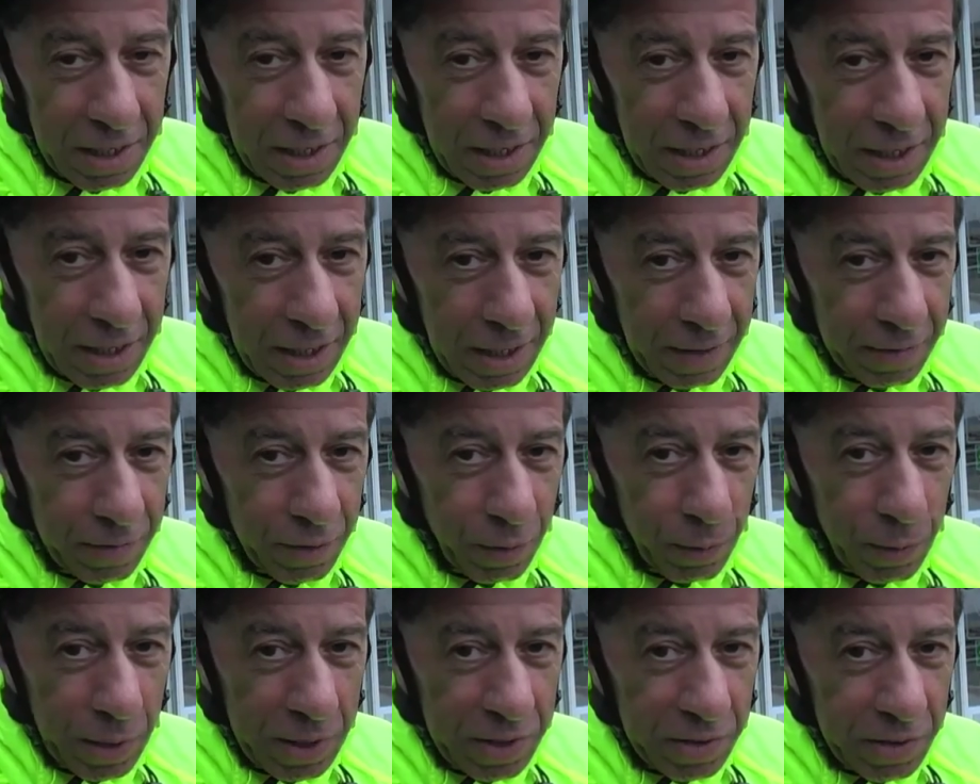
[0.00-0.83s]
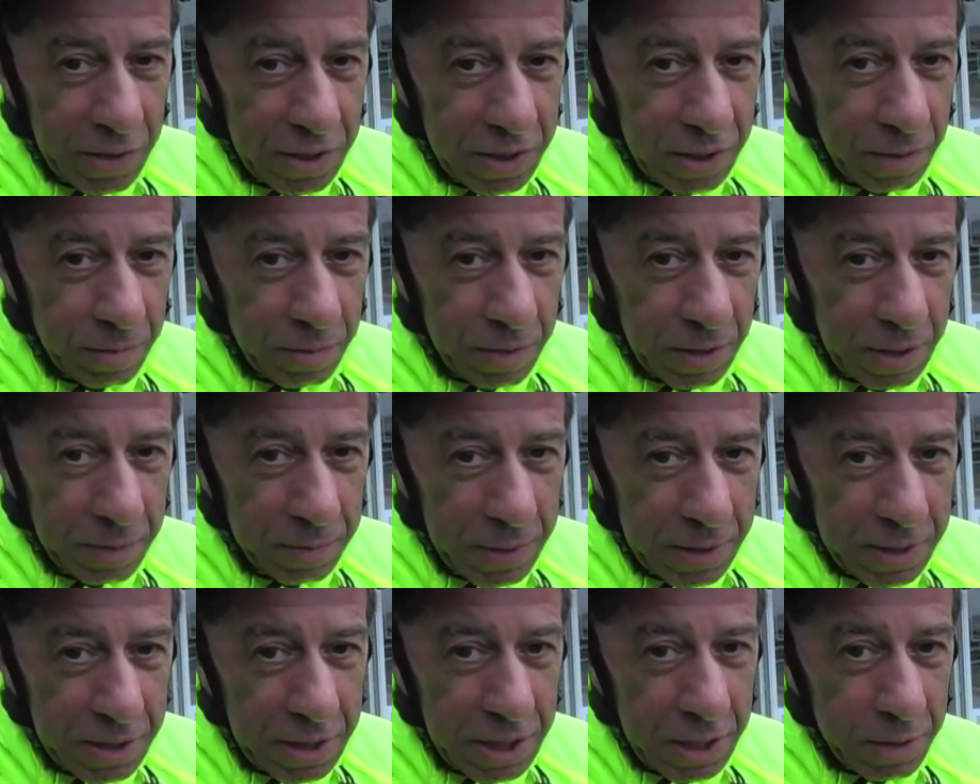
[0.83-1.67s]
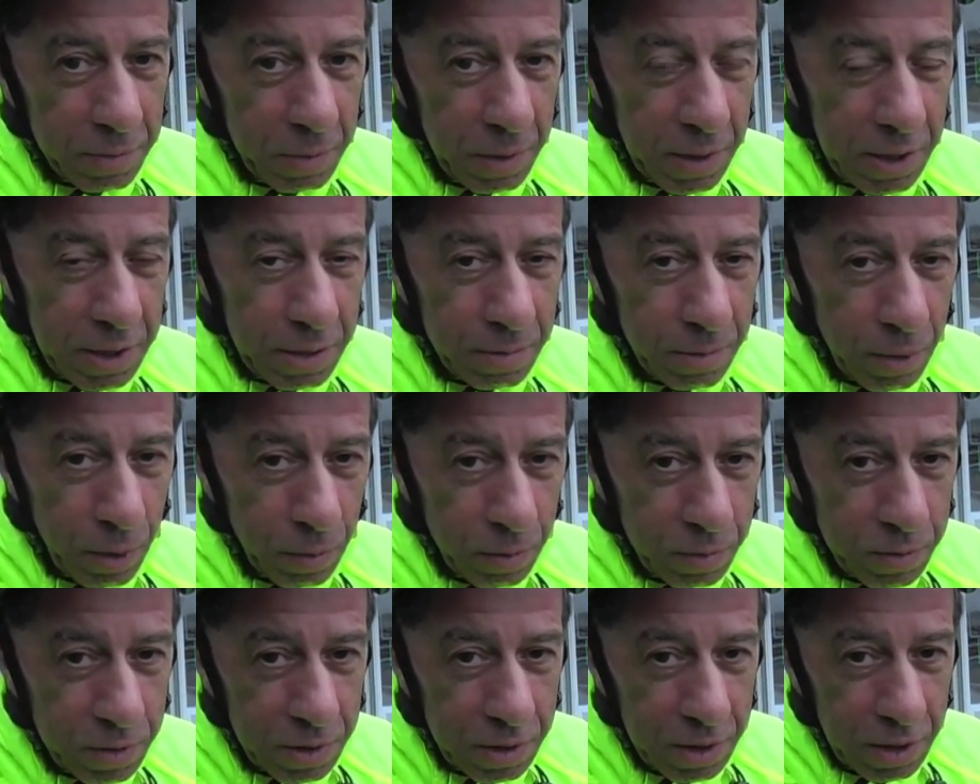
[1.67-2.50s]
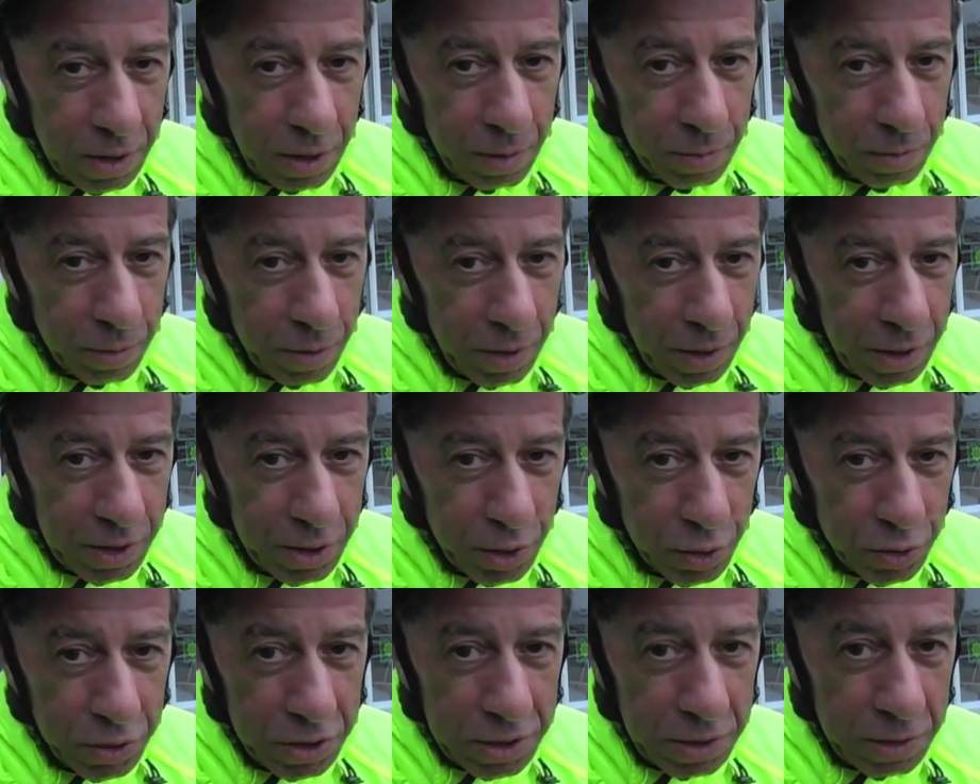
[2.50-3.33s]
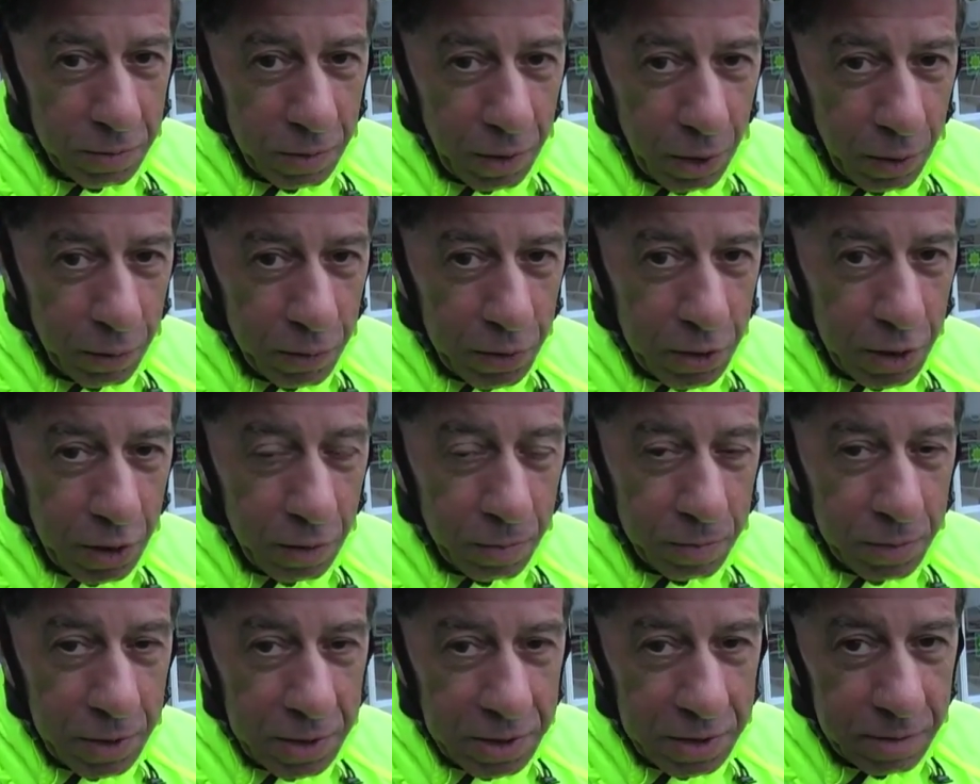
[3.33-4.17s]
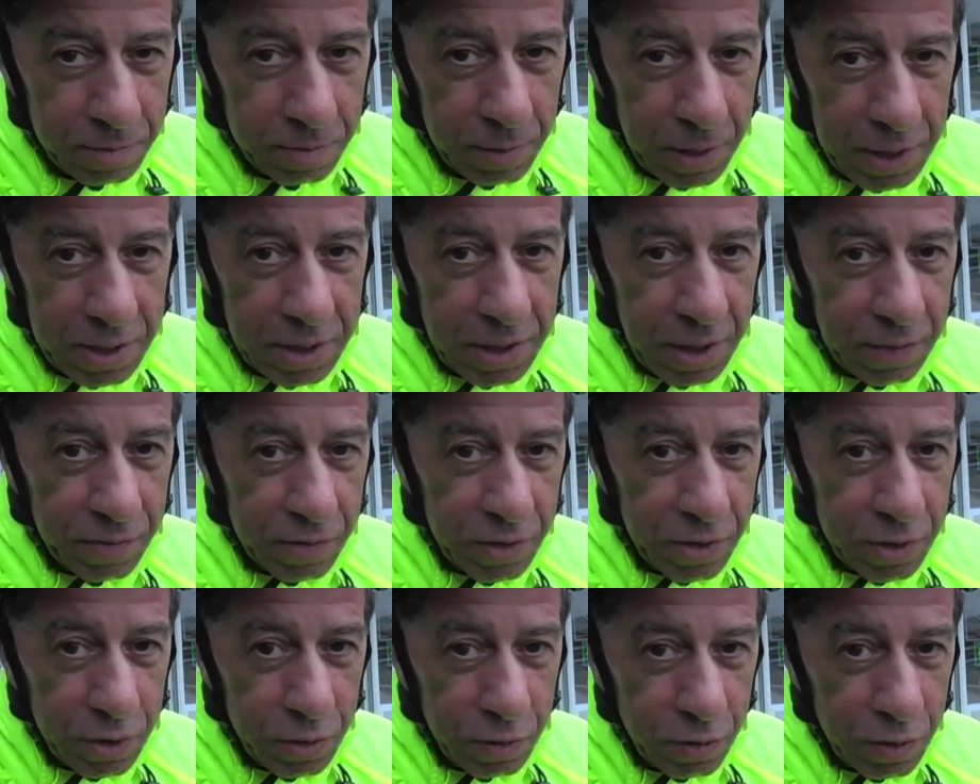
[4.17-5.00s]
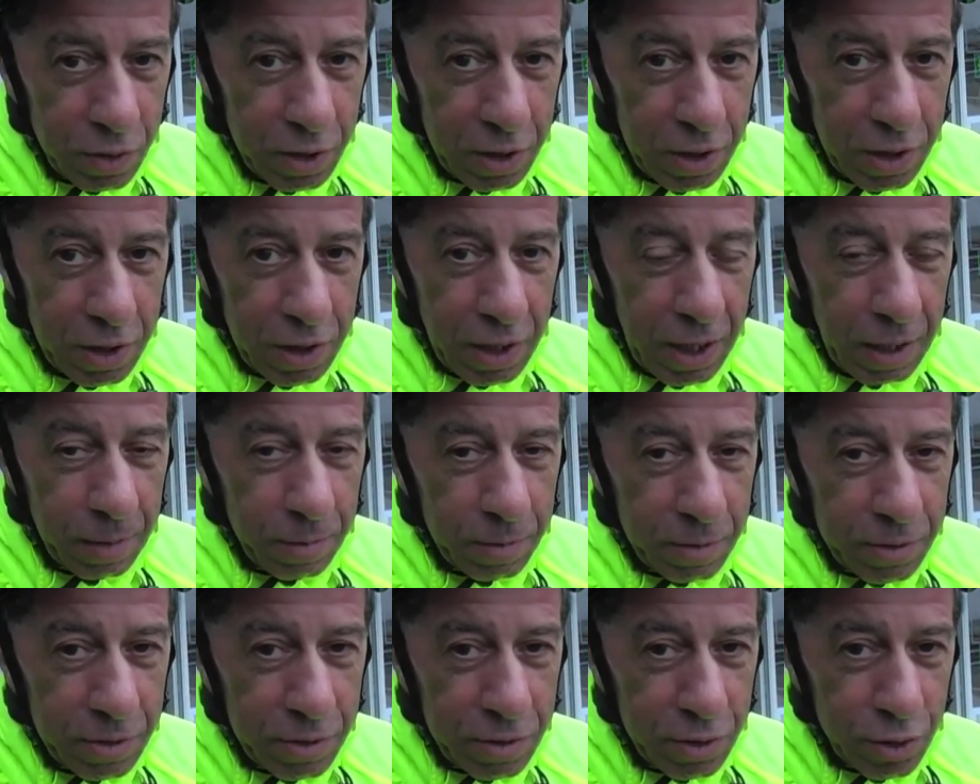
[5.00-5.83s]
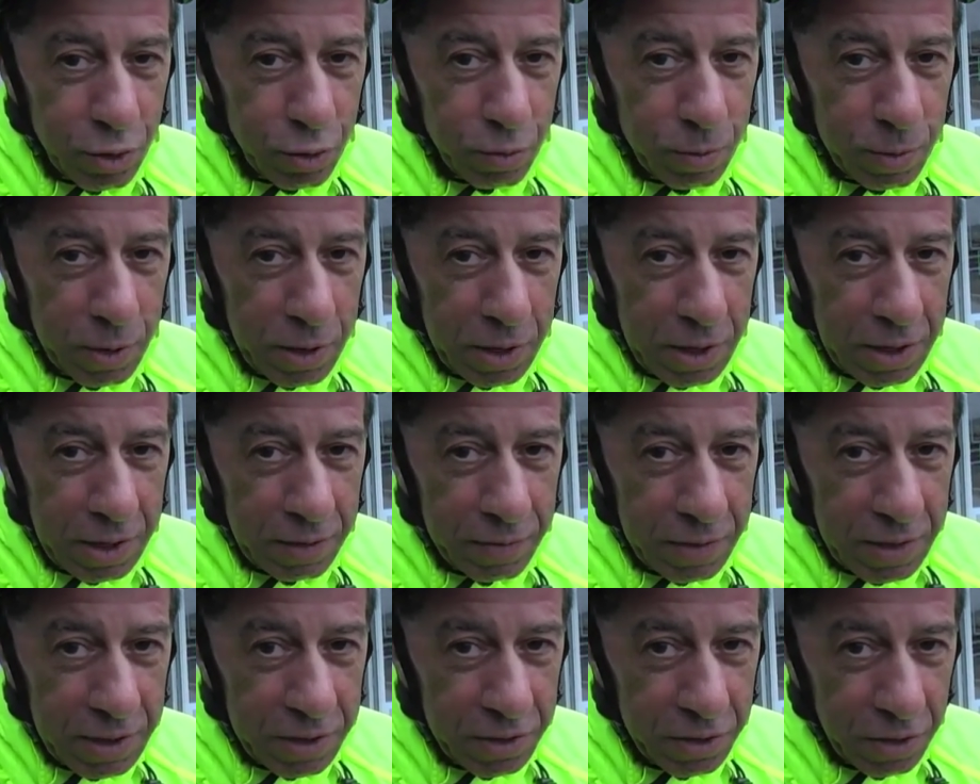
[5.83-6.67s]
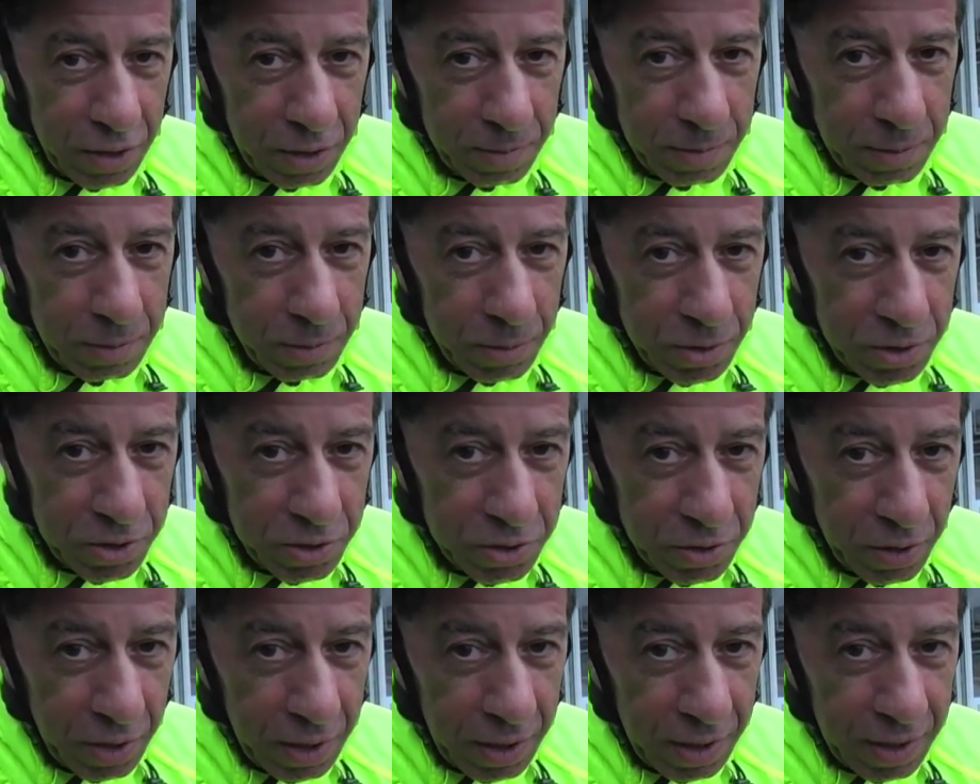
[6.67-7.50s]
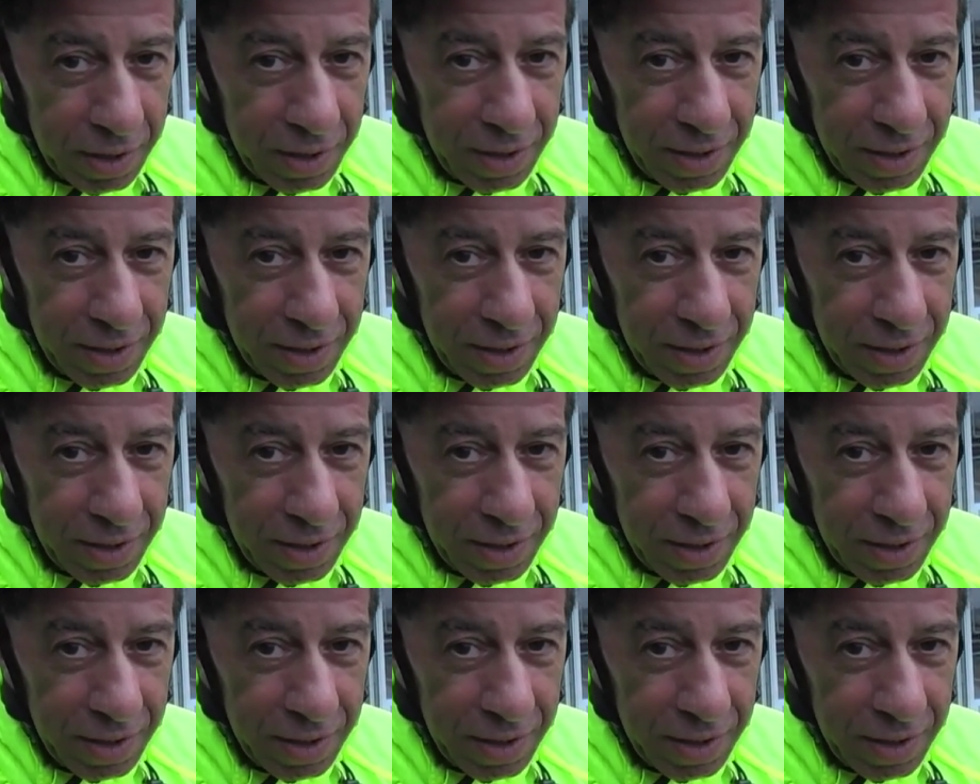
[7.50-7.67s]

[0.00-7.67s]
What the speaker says: The weather is a bit dismal at the moment, but I do think we'll overcome this, and by this afternoon I do believe it's going to be much drier.